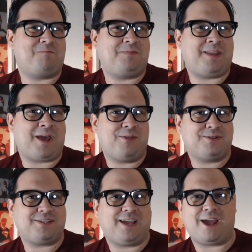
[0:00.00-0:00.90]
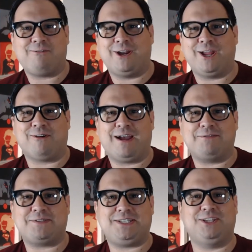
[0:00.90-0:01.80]
now there's a guy running
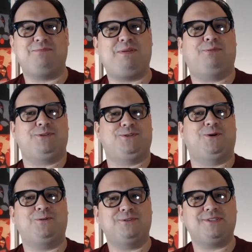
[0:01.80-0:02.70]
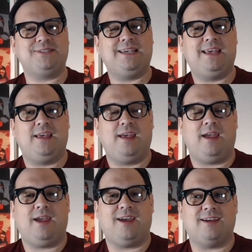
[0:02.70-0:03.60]
around stealing people's souls,
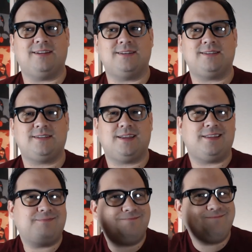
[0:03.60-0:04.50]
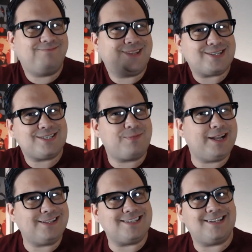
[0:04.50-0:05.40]
and there's
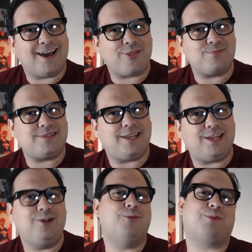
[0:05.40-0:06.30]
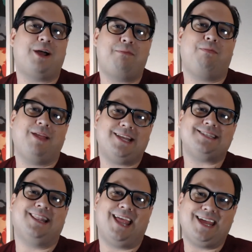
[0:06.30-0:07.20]
someone else in Gotham City who probably
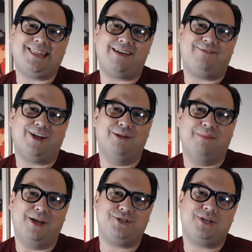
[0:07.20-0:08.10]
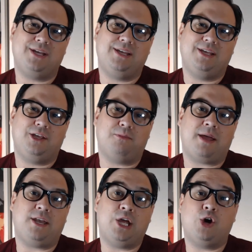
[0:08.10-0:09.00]
doesn't like that very much. You
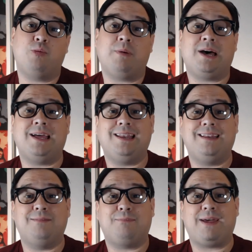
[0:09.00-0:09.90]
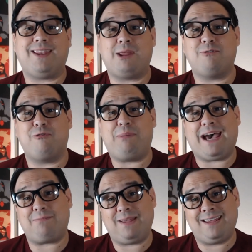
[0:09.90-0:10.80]
might know him by the name of
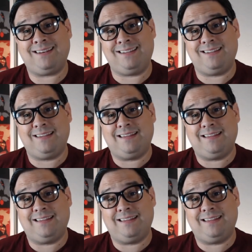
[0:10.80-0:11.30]
Batman,